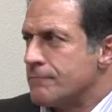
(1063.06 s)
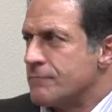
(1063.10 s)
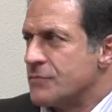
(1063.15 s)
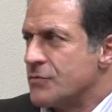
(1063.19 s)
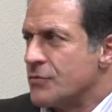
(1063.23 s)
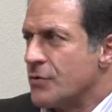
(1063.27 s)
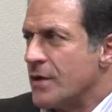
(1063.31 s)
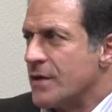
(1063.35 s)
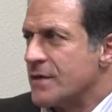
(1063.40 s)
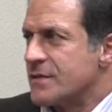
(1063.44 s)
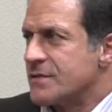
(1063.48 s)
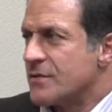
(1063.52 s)

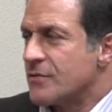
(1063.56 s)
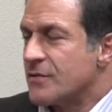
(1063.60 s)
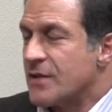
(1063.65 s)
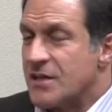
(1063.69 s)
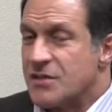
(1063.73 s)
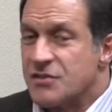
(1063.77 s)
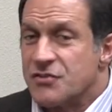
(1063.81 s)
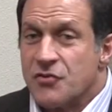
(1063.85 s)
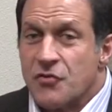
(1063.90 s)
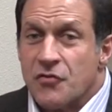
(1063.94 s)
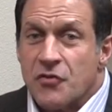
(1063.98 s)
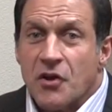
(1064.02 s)
drugs. Okay,
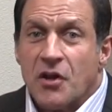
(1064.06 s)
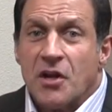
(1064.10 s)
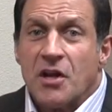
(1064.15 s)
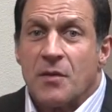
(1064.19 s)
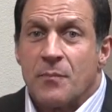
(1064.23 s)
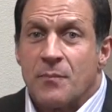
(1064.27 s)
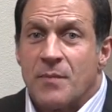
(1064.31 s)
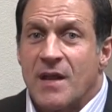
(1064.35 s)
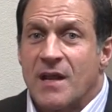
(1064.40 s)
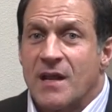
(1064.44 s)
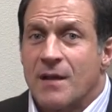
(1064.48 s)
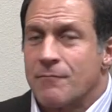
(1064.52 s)
so they're going to
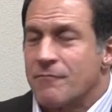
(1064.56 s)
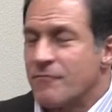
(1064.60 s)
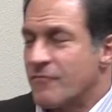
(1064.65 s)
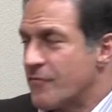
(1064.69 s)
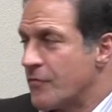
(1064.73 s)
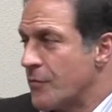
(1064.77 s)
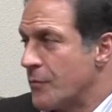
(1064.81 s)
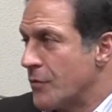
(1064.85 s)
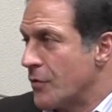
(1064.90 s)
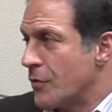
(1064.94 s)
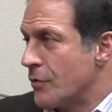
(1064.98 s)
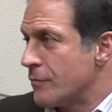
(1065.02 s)
pick them
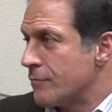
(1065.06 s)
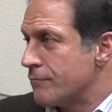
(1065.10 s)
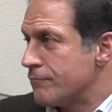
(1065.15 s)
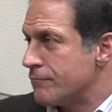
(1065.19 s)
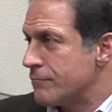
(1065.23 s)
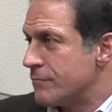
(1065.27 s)
from their